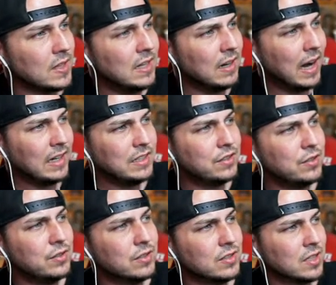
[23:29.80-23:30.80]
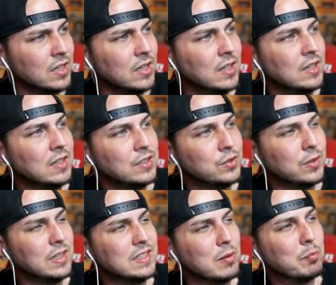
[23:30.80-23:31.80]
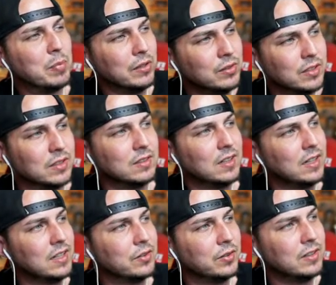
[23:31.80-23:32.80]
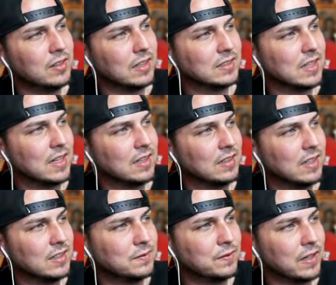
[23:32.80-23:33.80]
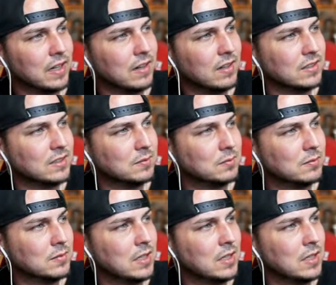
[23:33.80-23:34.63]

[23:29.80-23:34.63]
And ID Tuners joined as a builder. I didn't realize that. That's freaking awesome.